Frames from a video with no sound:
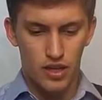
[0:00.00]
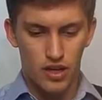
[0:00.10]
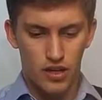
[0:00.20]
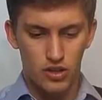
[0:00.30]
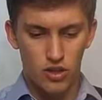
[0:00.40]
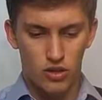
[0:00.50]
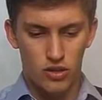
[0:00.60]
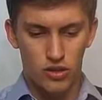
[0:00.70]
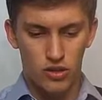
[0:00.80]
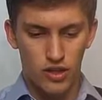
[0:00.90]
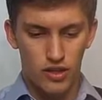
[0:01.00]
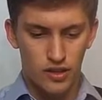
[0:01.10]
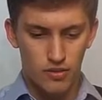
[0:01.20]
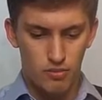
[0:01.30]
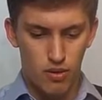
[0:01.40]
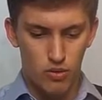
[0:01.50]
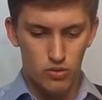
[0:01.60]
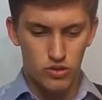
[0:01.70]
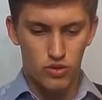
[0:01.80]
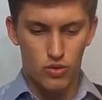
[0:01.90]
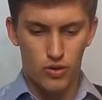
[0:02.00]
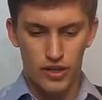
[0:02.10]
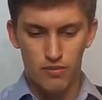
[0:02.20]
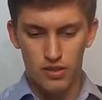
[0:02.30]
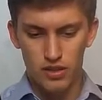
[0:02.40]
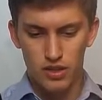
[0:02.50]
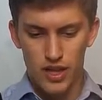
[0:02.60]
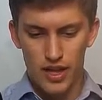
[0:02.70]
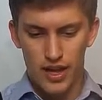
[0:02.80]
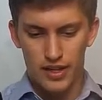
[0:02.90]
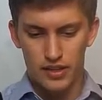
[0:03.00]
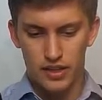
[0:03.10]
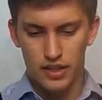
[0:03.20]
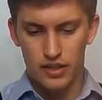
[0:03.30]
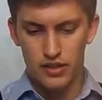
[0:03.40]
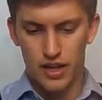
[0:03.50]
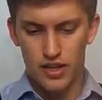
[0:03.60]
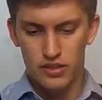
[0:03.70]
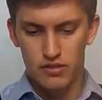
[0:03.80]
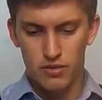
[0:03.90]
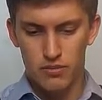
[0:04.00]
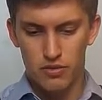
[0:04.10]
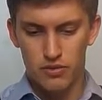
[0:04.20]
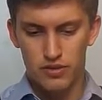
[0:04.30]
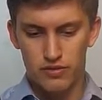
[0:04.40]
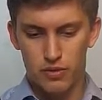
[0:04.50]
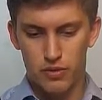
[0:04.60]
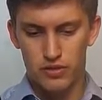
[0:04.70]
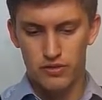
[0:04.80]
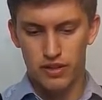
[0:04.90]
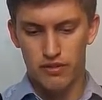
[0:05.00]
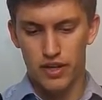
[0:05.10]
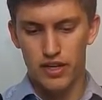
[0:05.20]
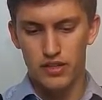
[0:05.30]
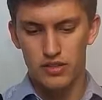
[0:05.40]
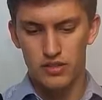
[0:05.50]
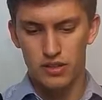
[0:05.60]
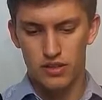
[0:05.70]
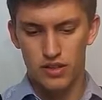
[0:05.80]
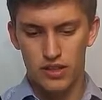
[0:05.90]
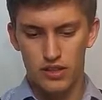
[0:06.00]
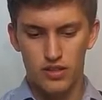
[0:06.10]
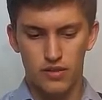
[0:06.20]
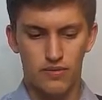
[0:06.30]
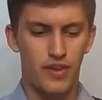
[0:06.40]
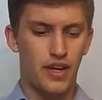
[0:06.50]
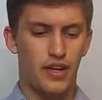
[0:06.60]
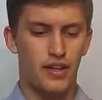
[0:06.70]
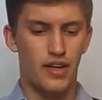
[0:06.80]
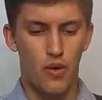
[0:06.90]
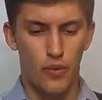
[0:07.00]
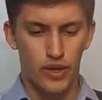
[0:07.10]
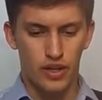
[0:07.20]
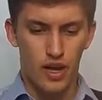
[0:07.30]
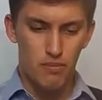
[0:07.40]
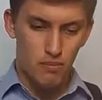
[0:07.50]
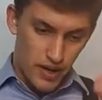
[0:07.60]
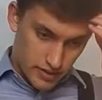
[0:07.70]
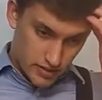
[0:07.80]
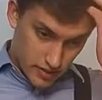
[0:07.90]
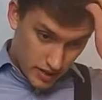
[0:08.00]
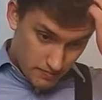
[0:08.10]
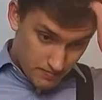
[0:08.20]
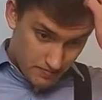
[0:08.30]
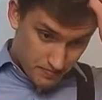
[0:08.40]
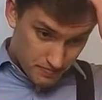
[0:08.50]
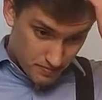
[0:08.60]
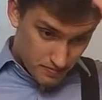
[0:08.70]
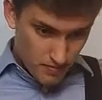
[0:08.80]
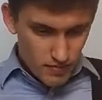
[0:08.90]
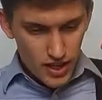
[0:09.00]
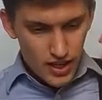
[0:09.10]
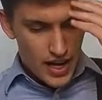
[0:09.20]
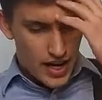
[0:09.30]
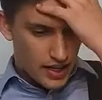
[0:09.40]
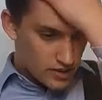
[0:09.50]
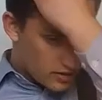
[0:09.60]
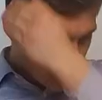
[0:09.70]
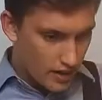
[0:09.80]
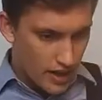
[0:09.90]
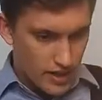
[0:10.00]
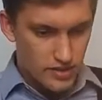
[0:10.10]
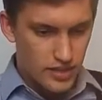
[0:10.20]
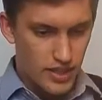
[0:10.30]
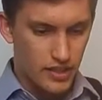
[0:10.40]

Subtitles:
docker compose core YAML, and here let's remove the force recreate, it's not needed. Now we can up -d, and let's take a